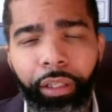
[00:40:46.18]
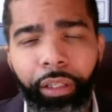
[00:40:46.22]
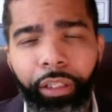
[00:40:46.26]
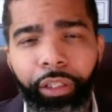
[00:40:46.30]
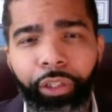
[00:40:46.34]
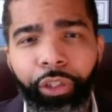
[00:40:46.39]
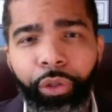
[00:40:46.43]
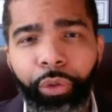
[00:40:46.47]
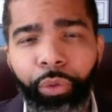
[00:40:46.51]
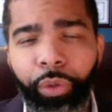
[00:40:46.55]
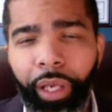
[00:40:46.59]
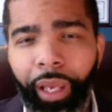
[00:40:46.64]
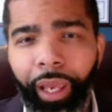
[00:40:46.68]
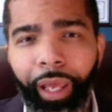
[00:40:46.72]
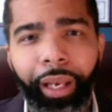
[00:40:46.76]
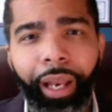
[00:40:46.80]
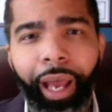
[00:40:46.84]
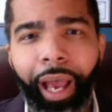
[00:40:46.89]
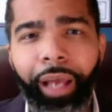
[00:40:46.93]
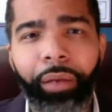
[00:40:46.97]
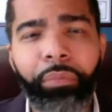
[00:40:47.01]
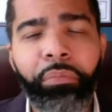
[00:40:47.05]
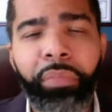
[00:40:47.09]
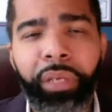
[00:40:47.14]
then you
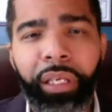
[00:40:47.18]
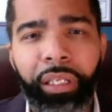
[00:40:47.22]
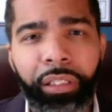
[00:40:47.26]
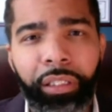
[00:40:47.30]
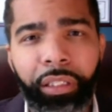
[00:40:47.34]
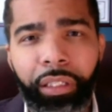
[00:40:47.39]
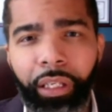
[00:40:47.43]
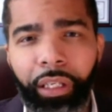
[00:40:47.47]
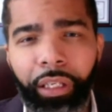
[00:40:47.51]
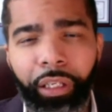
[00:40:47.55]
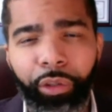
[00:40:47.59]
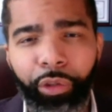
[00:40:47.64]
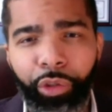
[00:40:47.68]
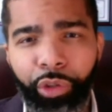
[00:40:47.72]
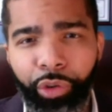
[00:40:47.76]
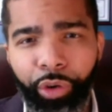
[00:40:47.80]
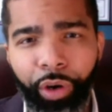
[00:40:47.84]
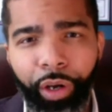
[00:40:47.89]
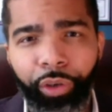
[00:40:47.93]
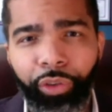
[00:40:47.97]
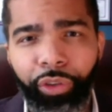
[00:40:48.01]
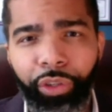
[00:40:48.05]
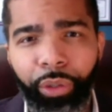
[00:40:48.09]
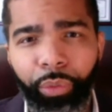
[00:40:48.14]
cannot miss the
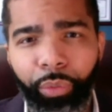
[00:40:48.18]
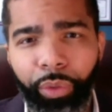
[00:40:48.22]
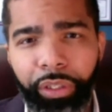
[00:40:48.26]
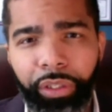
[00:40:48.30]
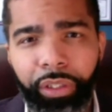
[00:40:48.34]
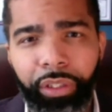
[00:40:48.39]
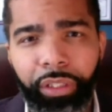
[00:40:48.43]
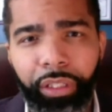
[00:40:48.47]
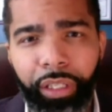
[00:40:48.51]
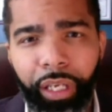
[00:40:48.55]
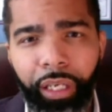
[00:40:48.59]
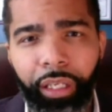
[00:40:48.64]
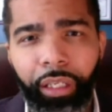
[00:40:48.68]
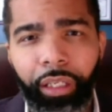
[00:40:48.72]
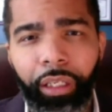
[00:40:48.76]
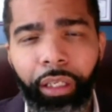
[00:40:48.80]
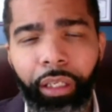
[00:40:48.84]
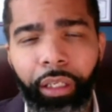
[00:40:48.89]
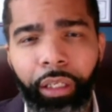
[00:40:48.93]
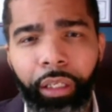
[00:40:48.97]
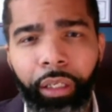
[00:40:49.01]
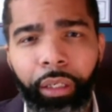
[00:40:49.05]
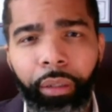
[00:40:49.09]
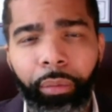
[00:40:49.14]
construction which is
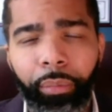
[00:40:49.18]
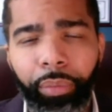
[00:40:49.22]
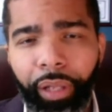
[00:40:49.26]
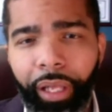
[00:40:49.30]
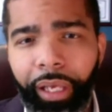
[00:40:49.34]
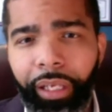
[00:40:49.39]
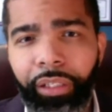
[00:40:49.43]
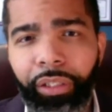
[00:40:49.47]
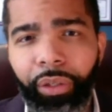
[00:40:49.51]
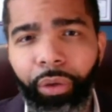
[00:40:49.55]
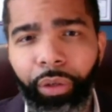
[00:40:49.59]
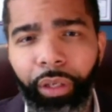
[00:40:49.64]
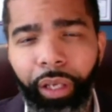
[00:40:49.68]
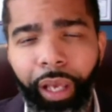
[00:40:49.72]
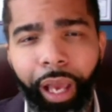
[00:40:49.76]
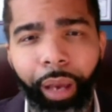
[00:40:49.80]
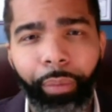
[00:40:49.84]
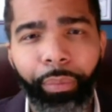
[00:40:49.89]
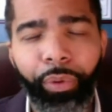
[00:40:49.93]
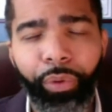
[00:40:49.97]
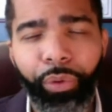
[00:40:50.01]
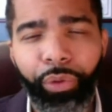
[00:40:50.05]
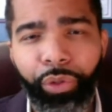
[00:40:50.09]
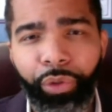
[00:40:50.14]
taking place on
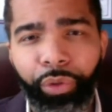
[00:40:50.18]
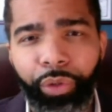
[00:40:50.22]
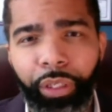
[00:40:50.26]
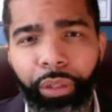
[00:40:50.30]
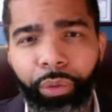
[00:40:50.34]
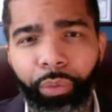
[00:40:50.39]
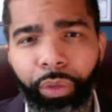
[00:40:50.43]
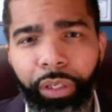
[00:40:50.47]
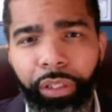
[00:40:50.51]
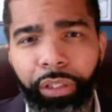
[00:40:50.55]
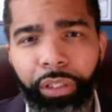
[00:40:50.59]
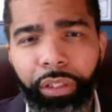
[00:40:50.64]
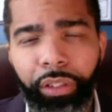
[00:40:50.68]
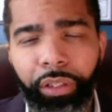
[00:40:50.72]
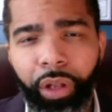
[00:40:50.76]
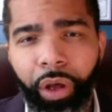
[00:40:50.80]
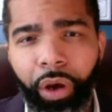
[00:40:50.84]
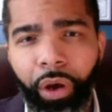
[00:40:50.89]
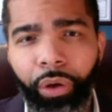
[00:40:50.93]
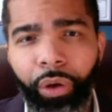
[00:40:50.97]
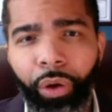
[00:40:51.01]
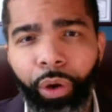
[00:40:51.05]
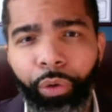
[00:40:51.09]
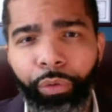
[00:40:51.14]
Capitol Street, which is
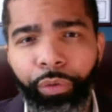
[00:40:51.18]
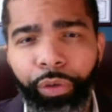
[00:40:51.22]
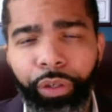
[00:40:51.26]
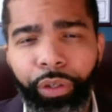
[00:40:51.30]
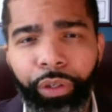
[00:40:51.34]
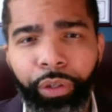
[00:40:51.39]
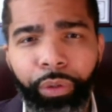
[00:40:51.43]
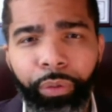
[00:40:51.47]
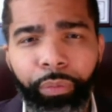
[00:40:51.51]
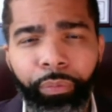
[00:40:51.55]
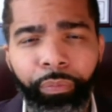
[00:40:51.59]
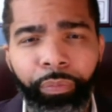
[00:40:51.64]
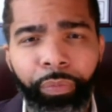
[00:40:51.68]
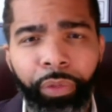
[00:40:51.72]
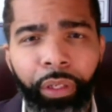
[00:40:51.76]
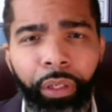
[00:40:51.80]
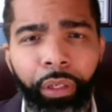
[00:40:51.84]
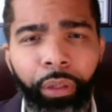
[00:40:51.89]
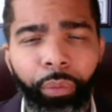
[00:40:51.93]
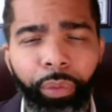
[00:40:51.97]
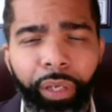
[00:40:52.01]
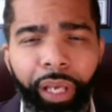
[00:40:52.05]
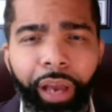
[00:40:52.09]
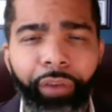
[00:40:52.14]
long overdue.
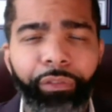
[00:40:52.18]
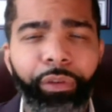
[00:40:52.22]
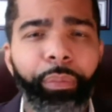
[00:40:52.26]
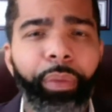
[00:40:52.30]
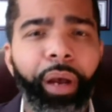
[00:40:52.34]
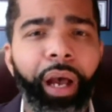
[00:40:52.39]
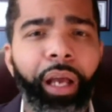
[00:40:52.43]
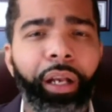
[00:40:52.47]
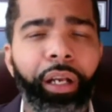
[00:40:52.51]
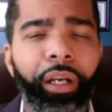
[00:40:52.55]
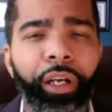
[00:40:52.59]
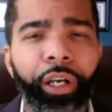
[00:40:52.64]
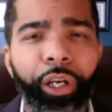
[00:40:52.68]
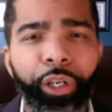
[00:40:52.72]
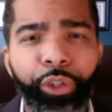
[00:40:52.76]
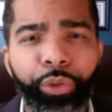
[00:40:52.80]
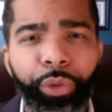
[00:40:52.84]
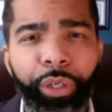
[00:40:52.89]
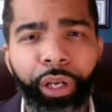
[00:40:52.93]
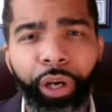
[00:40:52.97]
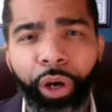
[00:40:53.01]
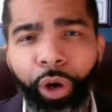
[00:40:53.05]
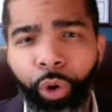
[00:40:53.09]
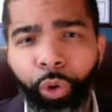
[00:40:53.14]
We have about
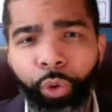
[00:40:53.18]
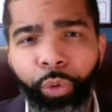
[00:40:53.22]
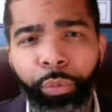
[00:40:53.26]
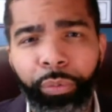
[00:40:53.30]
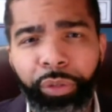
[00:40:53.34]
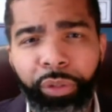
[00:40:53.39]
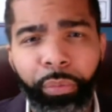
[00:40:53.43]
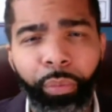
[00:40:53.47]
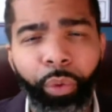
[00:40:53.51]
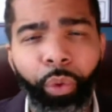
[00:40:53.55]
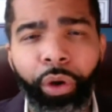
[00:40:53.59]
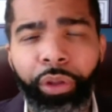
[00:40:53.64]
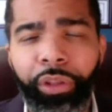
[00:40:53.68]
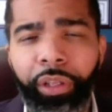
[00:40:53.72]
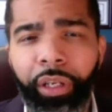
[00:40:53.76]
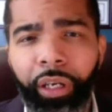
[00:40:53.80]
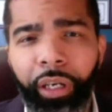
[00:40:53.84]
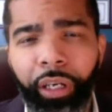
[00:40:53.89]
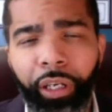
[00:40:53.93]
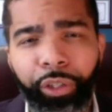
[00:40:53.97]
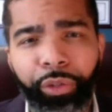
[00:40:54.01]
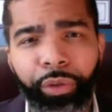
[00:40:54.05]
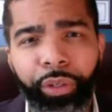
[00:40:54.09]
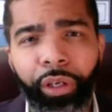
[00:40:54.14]
100 homes, more than
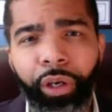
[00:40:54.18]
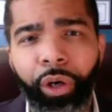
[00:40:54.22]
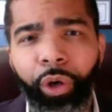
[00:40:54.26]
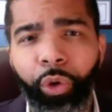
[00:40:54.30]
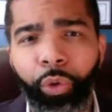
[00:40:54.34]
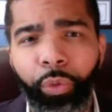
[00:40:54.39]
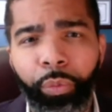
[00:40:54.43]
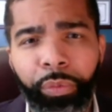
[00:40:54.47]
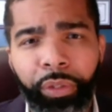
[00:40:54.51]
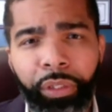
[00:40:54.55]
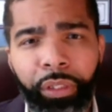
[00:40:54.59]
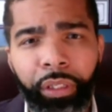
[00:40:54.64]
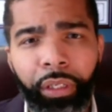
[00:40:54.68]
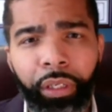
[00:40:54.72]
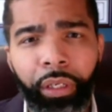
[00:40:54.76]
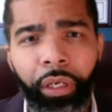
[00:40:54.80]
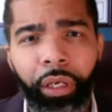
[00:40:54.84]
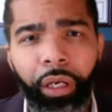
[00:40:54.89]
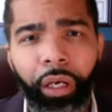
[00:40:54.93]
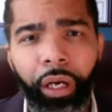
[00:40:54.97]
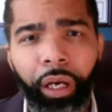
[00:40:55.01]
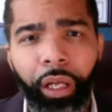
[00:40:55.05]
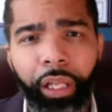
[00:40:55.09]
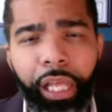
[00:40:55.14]
100 homes
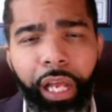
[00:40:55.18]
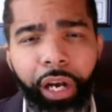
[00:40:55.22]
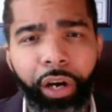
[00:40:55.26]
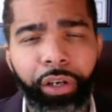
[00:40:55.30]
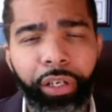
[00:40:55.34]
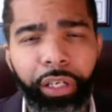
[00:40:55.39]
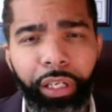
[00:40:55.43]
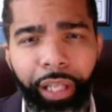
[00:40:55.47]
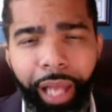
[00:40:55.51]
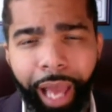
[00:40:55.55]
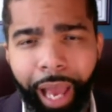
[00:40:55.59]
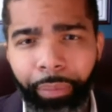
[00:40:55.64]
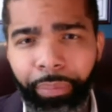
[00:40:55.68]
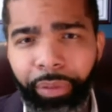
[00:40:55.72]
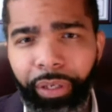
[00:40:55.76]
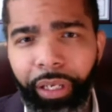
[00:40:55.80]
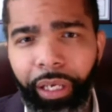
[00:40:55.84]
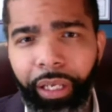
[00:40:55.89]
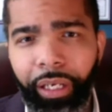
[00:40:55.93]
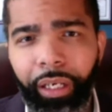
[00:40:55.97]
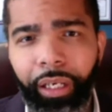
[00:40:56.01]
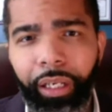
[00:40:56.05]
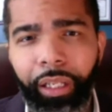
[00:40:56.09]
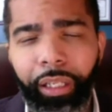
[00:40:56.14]
that are
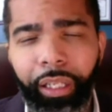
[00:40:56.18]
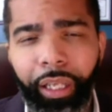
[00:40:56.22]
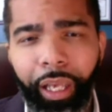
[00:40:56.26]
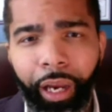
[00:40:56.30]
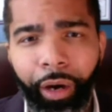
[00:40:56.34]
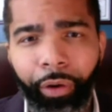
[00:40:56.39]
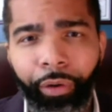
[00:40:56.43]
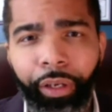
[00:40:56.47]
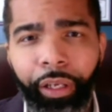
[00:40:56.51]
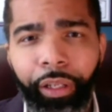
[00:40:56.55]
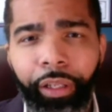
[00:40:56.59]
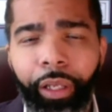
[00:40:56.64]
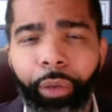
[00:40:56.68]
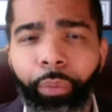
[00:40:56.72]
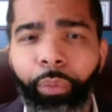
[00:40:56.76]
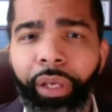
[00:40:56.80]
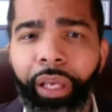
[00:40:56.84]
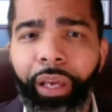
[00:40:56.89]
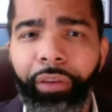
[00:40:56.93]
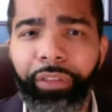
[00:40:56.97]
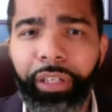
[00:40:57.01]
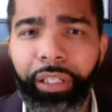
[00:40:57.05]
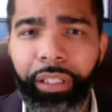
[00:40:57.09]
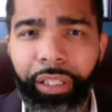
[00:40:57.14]
dilapidated in the area that
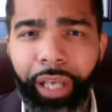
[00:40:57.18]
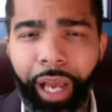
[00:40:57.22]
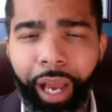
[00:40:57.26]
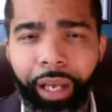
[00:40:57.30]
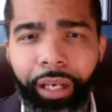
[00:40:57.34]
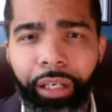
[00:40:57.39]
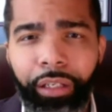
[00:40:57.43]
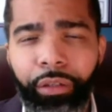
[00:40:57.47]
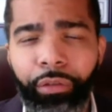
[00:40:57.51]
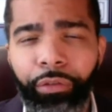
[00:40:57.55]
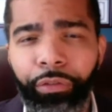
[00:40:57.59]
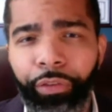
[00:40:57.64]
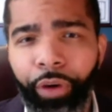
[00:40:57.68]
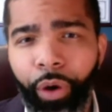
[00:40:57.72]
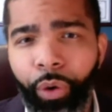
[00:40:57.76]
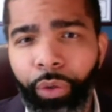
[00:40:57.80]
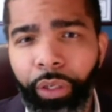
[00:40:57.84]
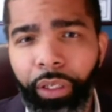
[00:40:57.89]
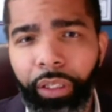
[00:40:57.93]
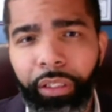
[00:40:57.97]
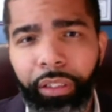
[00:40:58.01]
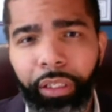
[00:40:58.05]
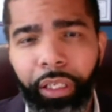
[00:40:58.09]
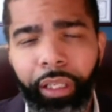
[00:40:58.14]
we have decided to
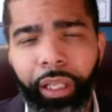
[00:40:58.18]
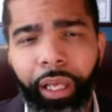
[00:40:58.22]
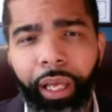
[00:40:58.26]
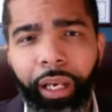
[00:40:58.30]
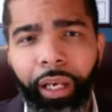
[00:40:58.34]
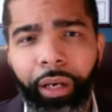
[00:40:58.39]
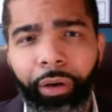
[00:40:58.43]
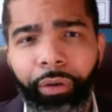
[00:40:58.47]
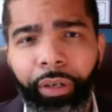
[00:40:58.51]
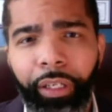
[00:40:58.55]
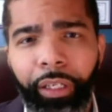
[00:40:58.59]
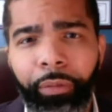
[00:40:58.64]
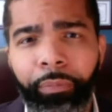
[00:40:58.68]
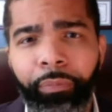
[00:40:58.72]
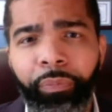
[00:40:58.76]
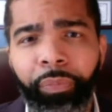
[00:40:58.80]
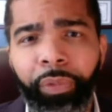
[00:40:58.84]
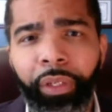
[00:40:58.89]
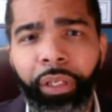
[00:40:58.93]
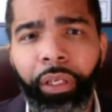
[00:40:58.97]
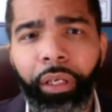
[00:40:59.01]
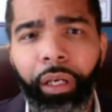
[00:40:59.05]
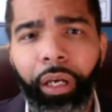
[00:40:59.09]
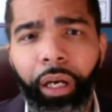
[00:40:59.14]
focus in that area
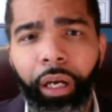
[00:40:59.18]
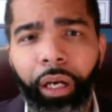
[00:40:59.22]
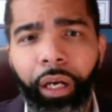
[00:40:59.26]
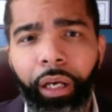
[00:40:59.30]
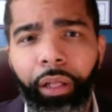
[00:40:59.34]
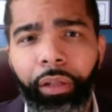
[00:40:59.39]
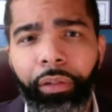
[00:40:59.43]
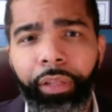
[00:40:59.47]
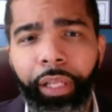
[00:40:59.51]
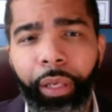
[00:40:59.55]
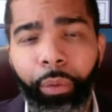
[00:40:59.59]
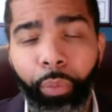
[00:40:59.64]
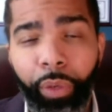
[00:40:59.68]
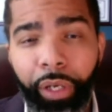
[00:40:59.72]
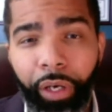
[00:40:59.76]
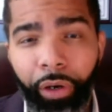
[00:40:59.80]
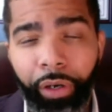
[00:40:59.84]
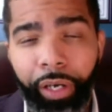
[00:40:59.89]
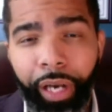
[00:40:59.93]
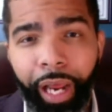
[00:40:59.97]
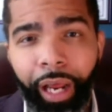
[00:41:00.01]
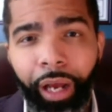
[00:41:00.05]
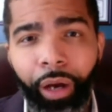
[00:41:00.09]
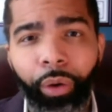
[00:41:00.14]
that we are
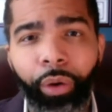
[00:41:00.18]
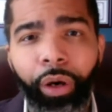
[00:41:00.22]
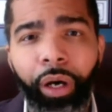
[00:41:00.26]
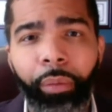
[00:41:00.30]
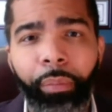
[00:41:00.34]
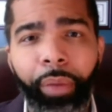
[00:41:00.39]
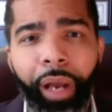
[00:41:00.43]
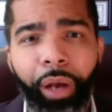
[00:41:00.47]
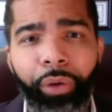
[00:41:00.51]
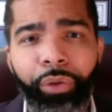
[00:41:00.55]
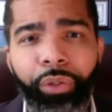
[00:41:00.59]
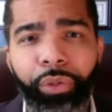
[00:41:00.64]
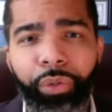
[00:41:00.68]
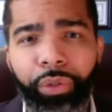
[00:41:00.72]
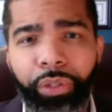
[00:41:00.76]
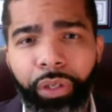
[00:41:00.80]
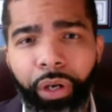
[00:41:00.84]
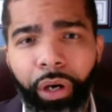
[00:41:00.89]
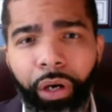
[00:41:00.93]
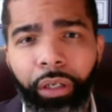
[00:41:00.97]
now about to